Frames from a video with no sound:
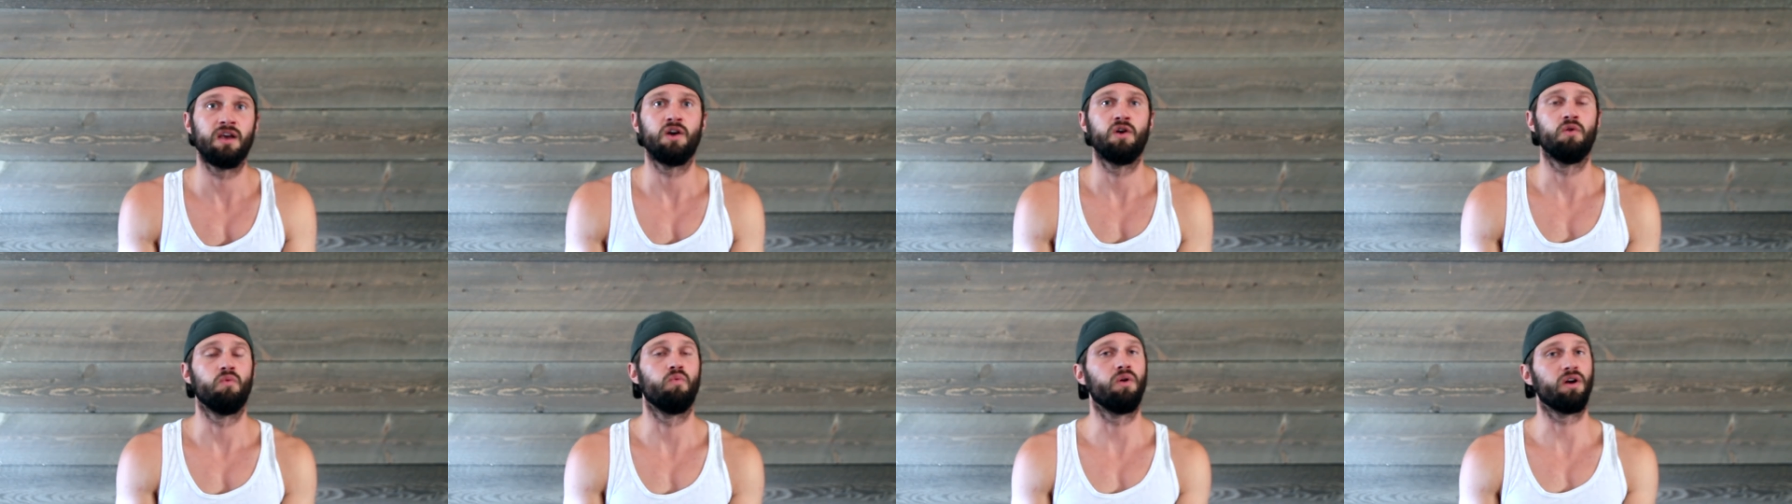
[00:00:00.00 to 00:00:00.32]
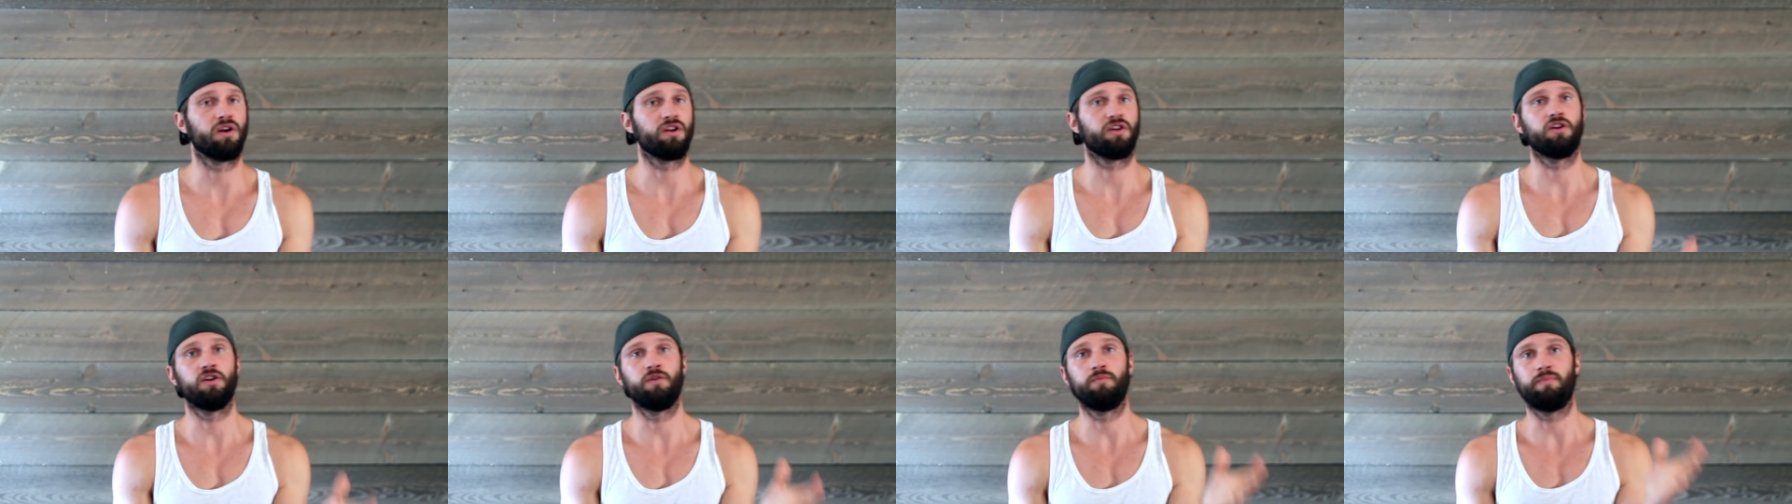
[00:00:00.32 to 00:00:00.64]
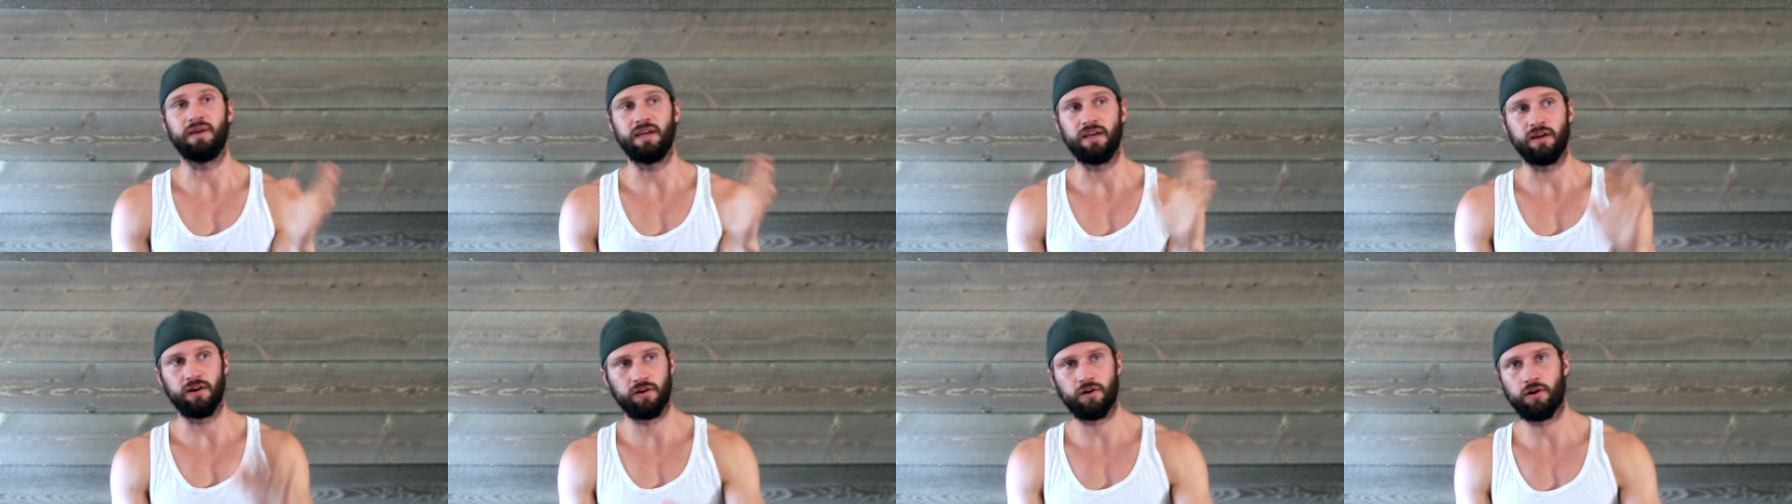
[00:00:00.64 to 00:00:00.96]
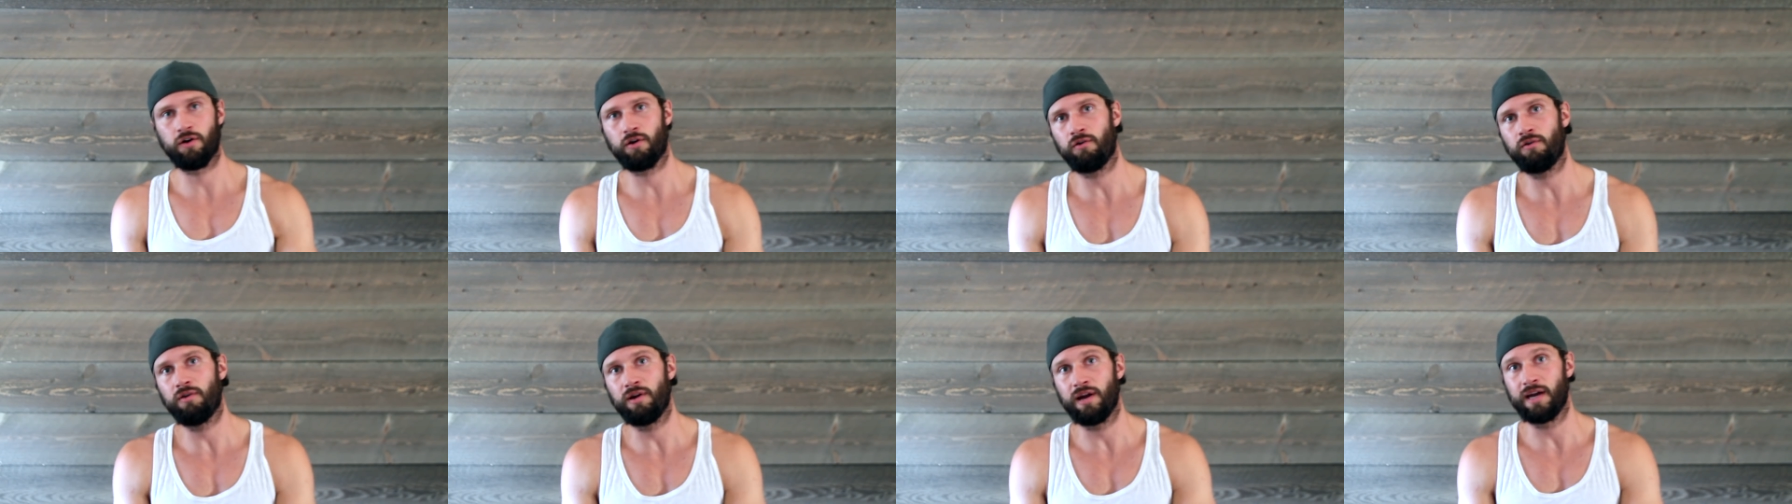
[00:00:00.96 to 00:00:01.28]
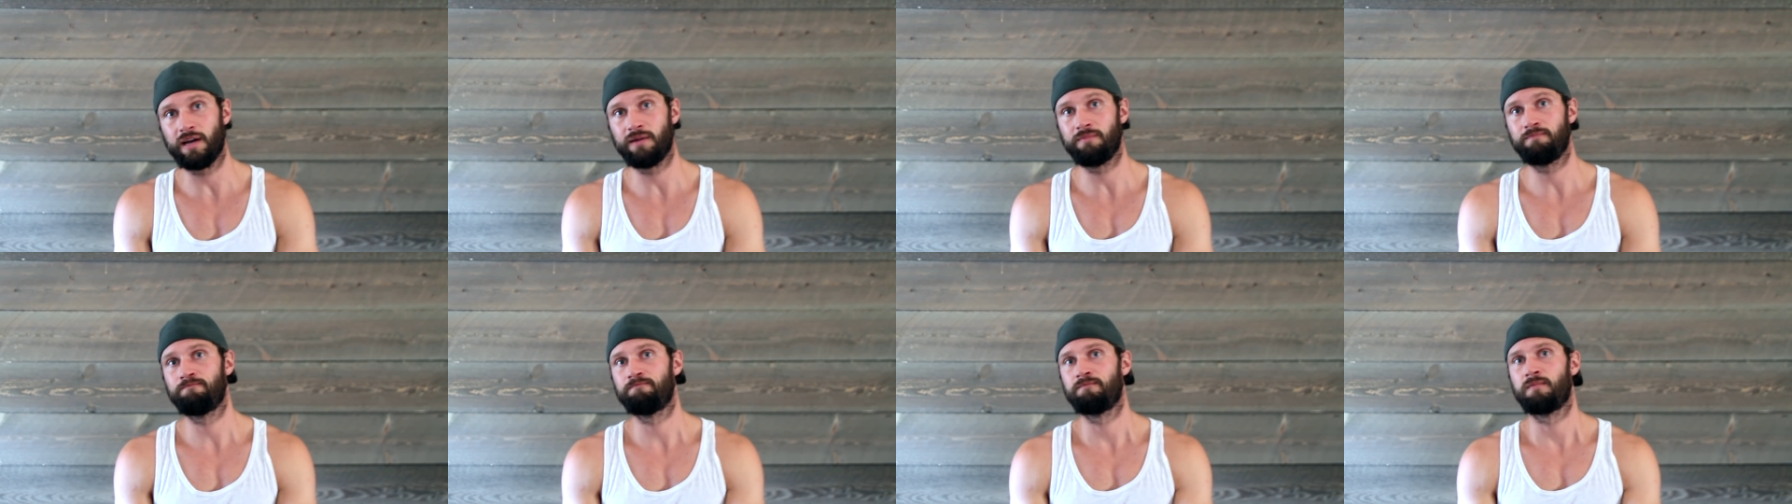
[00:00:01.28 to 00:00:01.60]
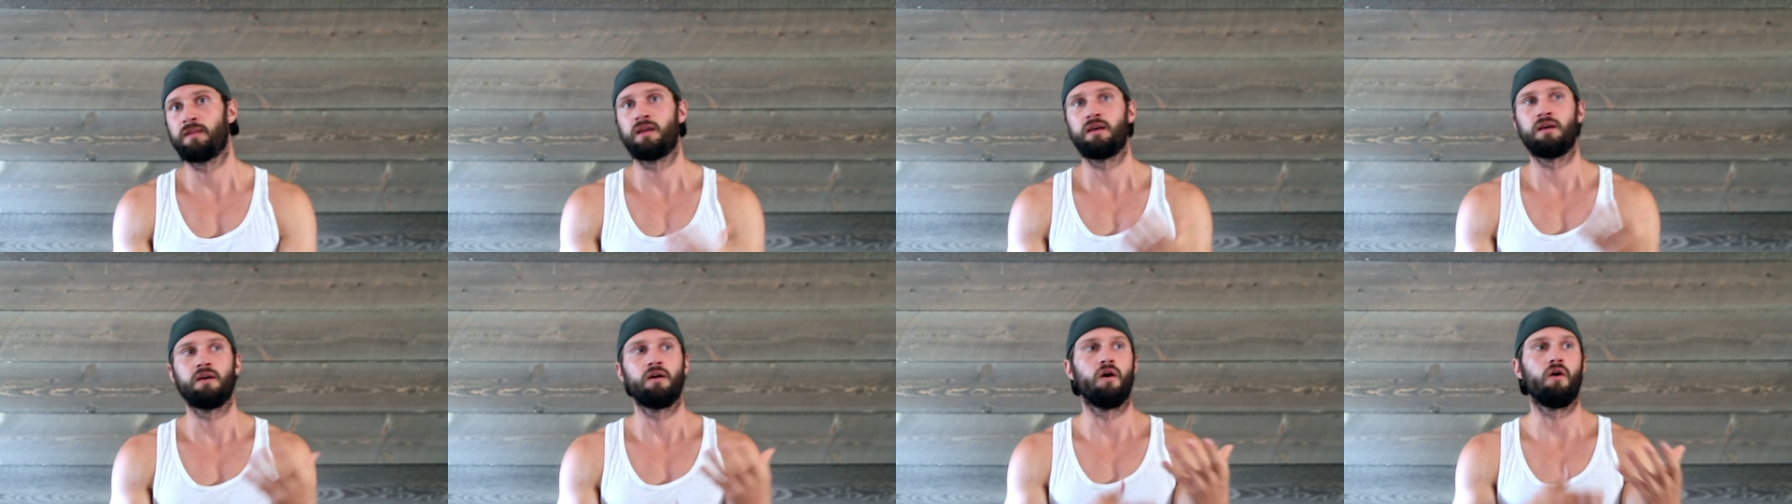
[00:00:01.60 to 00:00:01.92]
what could be occurring
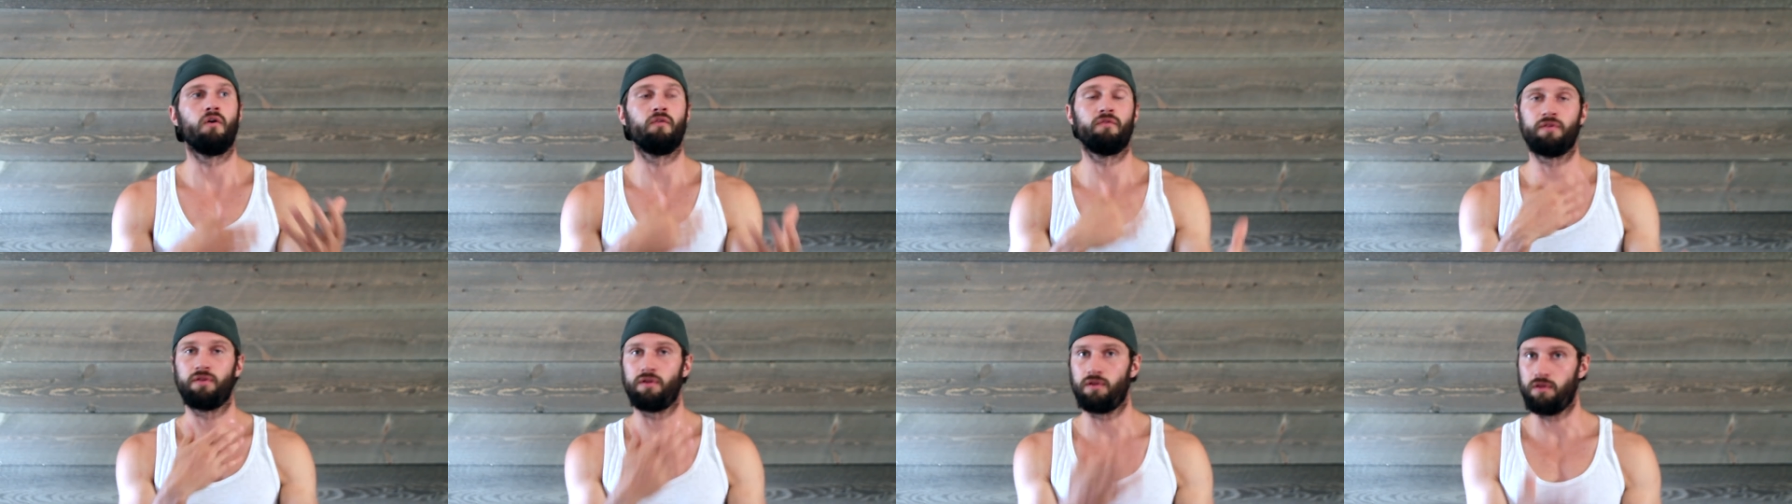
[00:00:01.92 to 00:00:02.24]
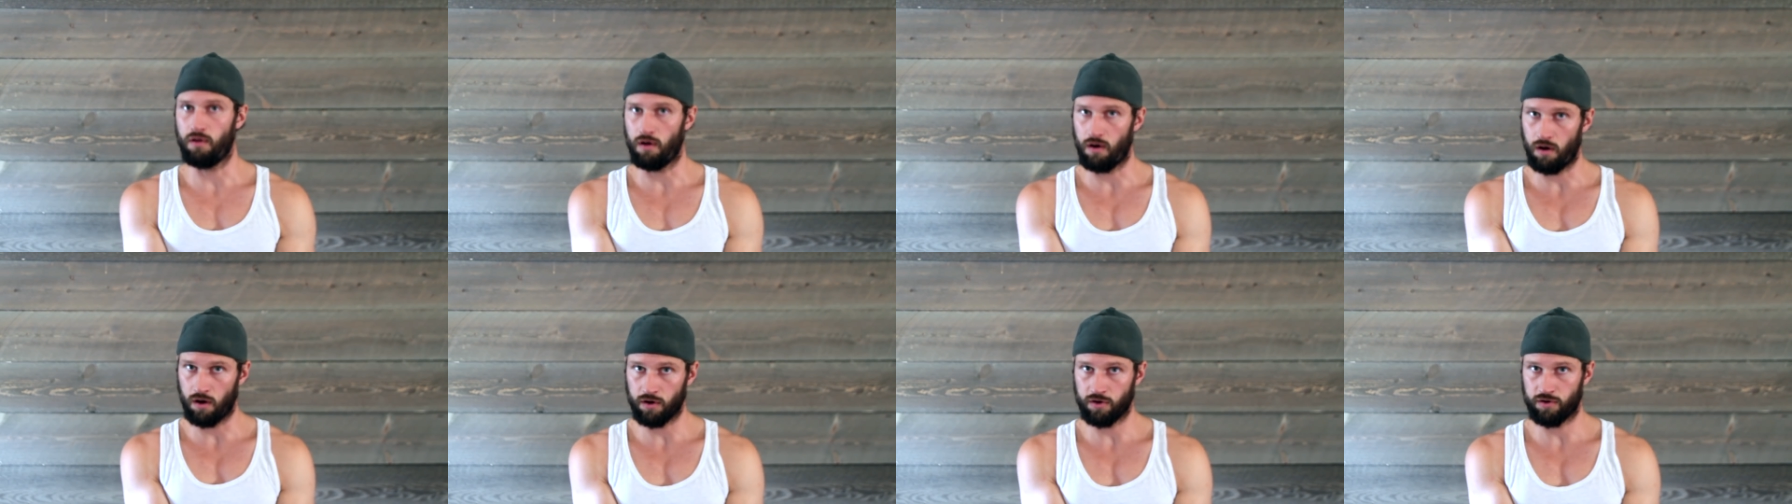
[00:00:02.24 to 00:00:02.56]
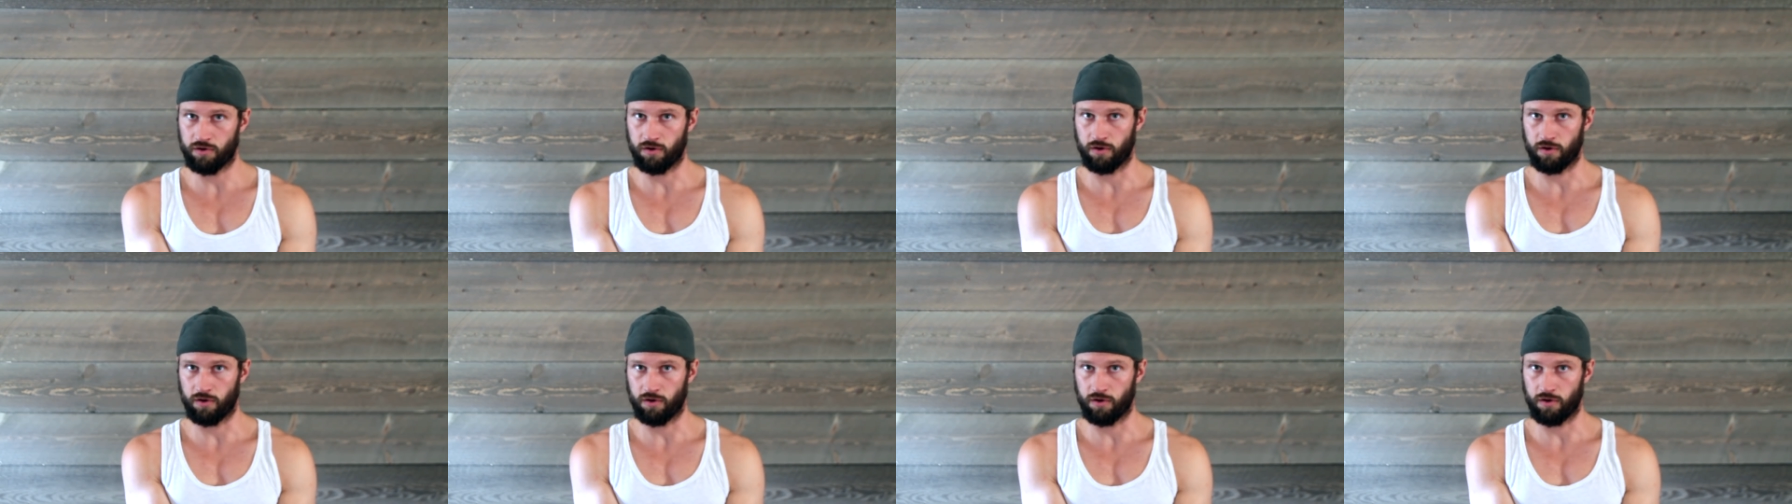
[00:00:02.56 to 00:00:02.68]
over the long